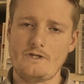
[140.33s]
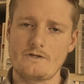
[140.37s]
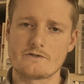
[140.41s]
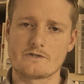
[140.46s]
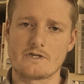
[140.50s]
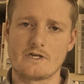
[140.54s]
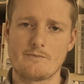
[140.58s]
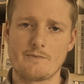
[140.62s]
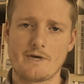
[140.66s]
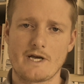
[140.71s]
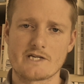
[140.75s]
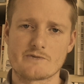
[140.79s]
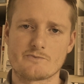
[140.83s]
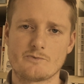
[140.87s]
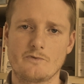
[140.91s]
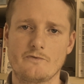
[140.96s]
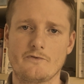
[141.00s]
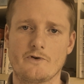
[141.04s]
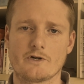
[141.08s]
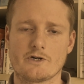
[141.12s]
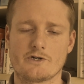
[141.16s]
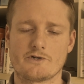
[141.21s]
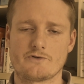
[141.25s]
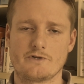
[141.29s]
So your maximal
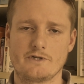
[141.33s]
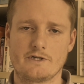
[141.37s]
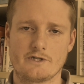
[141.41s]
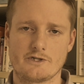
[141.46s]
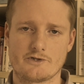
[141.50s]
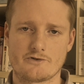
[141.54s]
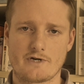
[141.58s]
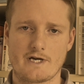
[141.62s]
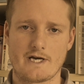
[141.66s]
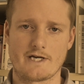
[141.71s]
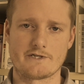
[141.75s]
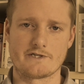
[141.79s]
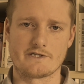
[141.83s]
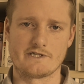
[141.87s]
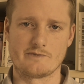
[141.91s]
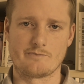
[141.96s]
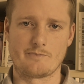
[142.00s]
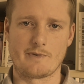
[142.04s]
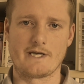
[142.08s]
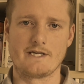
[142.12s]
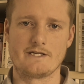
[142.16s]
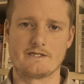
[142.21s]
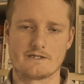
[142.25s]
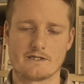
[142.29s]
voluntary contraction is
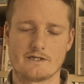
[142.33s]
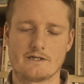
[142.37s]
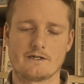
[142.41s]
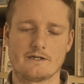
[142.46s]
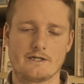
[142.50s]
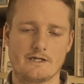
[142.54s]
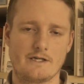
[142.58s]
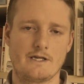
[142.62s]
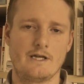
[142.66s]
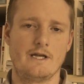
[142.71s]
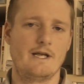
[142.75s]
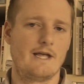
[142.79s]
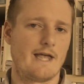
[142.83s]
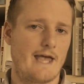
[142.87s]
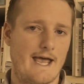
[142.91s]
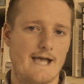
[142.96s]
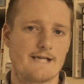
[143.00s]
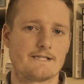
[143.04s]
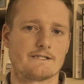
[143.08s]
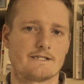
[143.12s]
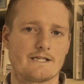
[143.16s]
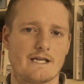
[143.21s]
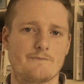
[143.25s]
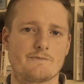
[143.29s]
basically,
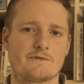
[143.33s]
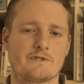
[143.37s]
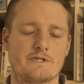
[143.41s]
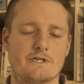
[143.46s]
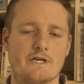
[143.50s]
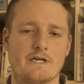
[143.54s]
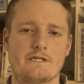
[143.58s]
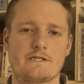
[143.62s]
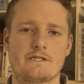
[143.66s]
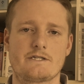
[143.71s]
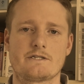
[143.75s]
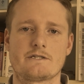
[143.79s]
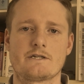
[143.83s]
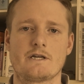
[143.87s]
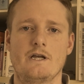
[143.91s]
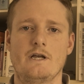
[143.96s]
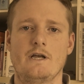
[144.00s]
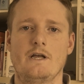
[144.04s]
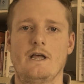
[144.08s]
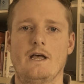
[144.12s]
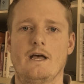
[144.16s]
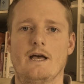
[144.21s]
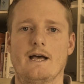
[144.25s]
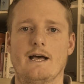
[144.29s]
as the name suggests,
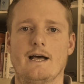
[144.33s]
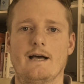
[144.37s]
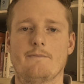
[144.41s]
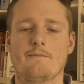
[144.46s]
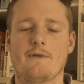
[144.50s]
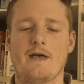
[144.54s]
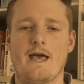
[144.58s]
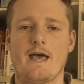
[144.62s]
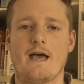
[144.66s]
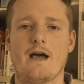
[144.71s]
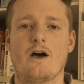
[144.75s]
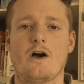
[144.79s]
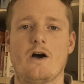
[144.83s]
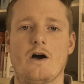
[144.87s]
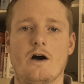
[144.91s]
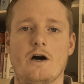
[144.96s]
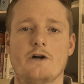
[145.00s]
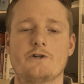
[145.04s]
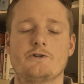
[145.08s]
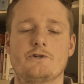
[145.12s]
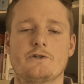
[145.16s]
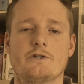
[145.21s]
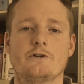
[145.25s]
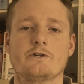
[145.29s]
how
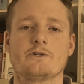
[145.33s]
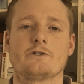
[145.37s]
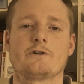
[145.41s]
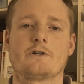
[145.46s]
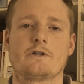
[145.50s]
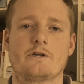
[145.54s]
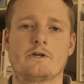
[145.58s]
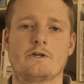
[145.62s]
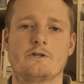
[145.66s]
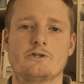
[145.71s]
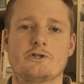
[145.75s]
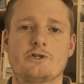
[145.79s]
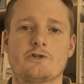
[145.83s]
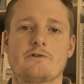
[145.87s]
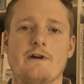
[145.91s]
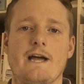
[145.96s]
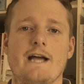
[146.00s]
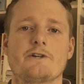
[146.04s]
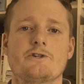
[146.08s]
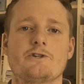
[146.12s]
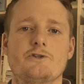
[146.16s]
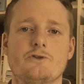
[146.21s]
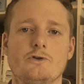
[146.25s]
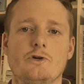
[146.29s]
hard you can
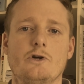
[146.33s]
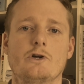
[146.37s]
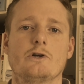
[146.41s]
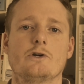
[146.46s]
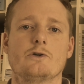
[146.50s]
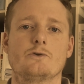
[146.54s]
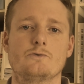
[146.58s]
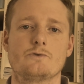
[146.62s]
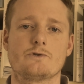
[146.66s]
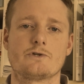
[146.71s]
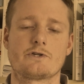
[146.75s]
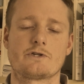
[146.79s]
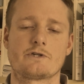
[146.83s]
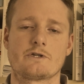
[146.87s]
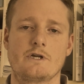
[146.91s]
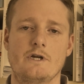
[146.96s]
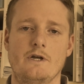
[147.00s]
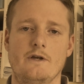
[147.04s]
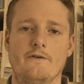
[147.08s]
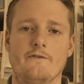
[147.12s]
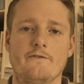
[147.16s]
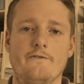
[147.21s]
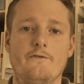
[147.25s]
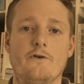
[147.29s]
contract your glutes
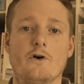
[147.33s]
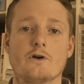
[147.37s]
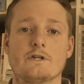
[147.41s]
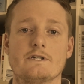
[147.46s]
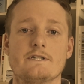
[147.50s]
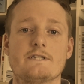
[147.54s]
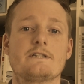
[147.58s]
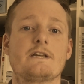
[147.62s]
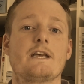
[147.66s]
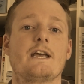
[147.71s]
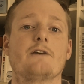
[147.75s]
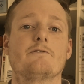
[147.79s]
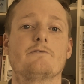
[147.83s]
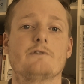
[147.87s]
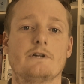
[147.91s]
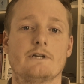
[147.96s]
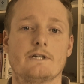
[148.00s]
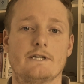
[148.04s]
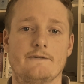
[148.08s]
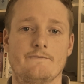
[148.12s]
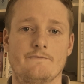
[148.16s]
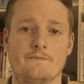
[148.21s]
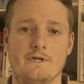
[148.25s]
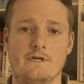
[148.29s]

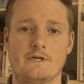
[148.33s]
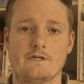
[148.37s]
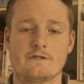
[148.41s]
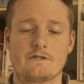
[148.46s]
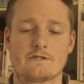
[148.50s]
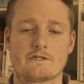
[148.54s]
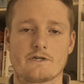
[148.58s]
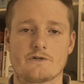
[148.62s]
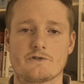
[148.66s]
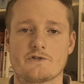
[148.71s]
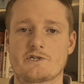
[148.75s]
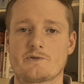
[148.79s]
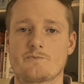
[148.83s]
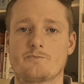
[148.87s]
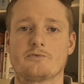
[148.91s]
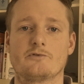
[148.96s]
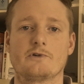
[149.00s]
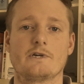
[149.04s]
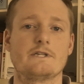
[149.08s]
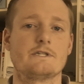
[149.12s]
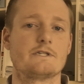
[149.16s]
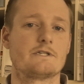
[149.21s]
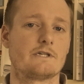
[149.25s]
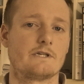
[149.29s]
voluntarily. So
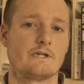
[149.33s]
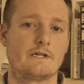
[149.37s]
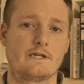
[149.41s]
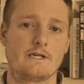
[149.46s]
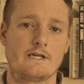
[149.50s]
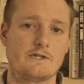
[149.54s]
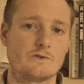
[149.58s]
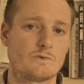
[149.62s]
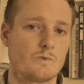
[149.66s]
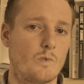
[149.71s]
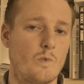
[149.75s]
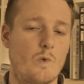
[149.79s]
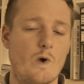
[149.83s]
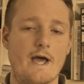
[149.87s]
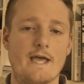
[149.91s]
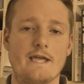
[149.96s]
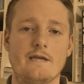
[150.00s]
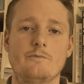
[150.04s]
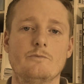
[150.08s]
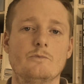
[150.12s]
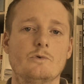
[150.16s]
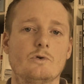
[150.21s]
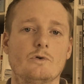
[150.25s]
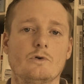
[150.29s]
sprinting is way
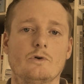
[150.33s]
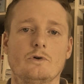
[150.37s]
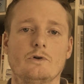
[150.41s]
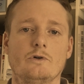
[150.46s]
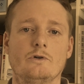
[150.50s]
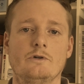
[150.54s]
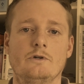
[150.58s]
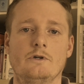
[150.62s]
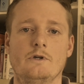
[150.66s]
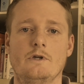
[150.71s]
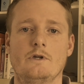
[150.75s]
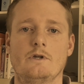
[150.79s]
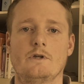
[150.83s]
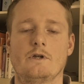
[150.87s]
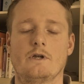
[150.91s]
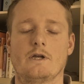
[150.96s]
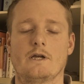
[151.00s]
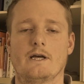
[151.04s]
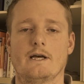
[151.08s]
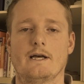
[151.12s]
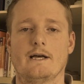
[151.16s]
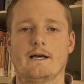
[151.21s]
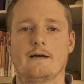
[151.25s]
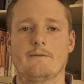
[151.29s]
more
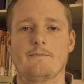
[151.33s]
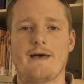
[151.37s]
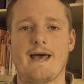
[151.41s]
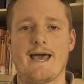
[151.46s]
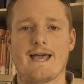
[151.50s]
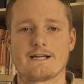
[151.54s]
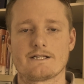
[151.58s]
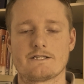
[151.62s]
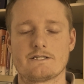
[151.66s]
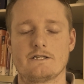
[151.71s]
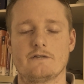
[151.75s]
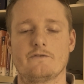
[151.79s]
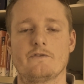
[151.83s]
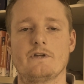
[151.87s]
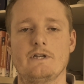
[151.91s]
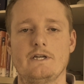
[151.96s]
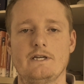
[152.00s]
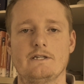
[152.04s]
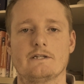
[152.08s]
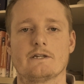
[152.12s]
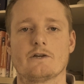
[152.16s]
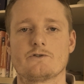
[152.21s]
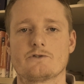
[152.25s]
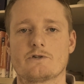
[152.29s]
activity
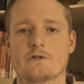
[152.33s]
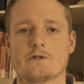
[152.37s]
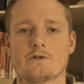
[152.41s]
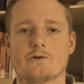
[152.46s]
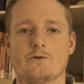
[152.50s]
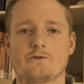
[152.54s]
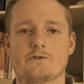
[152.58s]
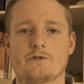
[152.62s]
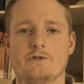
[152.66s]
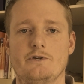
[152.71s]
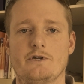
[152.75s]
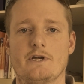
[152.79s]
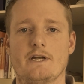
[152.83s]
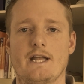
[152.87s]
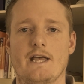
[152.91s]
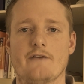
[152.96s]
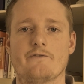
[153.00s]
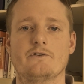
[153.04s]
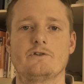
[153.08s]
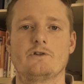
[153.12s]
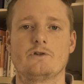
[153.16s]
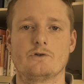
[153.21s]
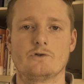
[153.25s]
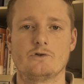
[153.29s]
in those glutes than you can
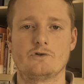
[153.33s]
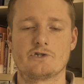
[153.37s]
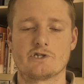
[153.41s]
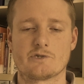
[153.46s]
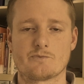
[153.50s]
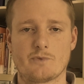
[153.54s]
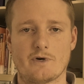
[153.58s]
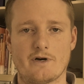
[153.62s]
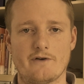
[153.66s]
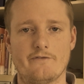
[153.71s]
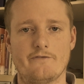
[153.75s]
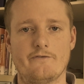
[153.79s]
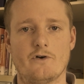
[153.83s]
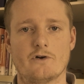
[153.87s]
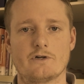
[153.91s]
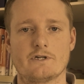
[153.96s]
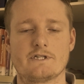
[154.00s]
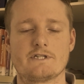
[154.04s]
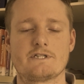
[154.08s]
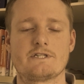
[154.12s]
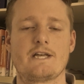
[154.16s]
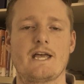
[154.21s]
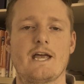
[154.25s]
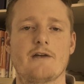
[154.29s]
ever do just by
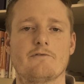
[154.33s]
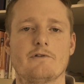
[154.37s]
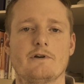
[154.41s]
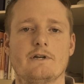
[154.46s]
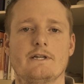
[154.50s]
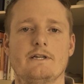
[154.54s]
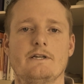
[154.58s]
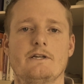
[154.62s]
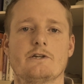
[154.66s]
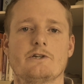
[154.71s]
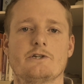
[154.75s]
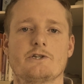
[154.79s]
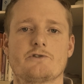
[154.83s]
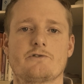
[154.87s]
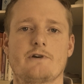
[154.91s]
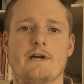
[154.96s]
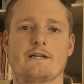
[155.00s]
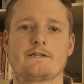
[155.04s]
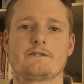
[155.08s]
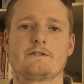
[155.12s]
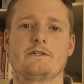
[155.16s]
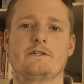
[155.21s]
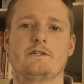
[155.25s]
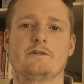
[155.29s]
voluntarily
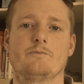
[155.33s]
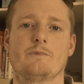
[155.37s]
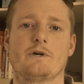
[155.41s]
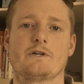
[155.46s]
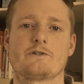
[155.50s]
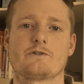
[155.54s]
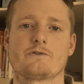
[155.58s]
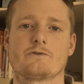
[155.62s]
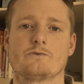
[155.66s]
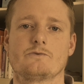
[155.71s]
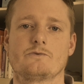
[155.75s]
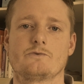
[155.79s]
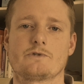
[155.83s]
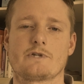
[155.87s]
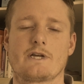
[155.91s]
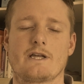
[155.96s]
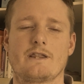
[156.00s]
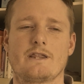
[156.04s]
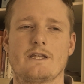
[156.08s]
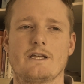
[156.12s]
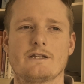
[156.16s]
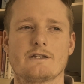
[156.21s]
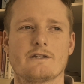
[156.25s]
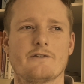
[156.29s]
contracting your muscles. I
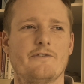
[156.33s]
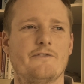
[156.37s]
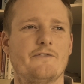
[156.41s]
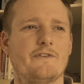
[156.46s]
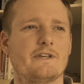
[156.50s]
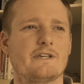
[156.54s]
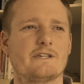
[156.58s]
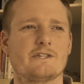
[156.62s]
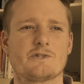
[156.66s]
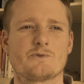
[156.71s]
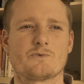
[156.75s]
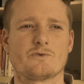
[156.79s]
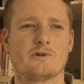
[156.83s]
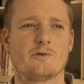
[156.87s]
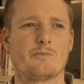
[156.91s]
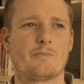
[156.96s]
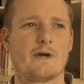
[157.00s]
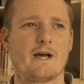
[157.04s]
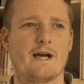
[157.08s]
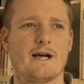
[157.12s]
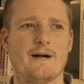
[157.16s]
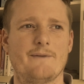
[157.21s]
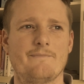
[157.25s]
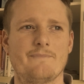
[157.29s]
think the figures were
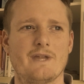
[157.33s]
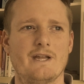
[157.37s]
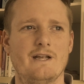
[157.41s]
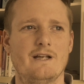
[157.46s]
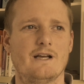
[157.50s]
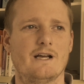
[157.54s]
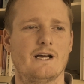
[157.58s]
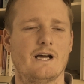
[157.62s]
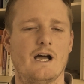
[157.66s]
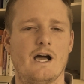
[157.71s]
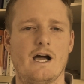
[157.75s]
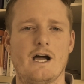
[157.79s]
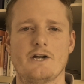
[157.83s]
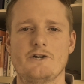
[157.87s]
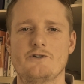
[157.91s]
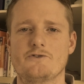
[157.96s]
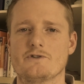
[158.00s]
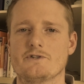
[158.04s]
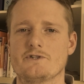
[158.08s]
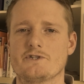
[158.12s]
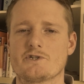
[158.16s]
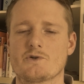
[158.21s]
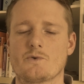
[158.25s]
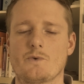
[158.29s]
about
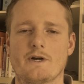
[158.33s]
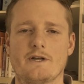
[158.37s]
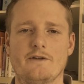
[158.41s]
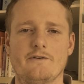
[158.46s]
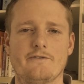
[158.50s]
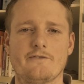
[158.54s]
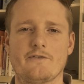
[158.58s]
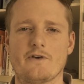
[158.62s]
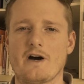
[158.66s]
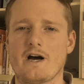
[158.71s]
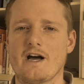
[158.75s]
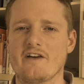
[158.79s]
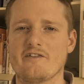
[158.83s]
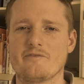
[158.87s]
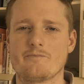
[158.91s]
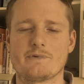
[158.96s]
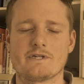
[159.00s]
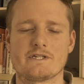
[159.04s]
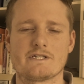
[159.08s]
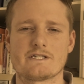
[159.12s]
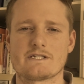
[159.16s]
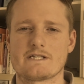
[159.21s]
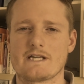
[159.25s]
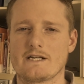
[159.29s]

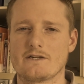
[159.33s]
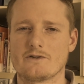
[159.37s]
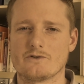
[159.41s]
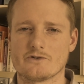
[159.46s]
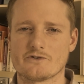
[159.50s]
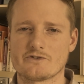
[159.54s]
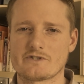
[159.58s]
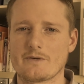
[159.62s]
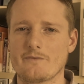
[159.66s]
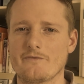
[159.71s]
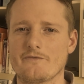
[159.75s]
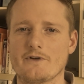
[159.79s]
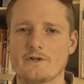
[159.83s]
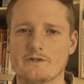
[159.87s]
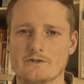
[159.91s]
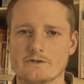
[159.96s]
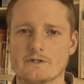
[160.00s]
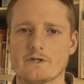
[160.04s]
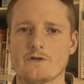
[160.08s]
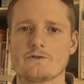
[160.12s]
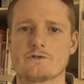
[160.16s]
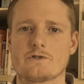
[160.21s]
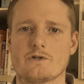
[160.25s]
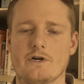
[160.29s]
125% or something along
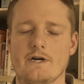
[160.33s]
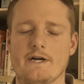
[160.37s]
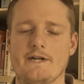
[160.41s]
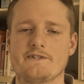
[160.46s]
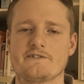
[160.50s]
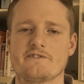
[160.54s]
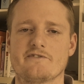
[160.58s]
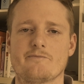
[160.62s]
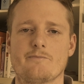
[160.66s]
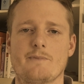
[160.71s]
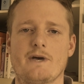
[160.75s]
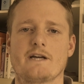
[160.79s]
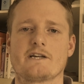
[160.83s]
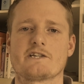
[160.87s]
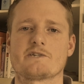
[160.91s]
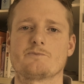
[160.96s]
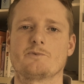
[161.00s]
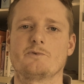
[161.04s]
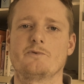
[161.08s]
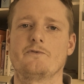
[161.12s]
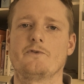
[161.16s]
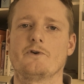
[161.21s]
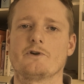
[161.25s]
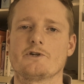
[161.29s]
those lines of
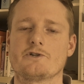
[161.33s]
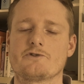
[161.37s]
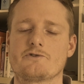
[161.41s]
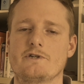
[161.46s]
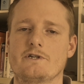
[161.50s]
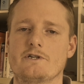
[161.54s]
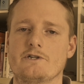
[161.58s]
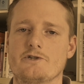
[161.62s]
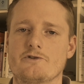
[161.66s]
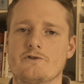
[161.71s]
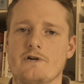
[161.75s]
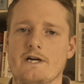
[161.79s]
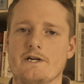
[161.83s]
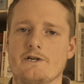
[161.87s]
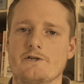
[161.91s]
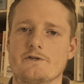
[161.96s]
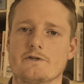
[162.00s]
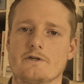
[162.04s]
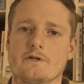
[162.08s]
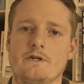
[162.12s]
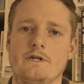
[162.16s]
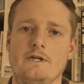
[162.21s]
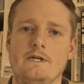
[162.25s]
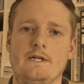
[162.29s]
maximal voluntary contraction.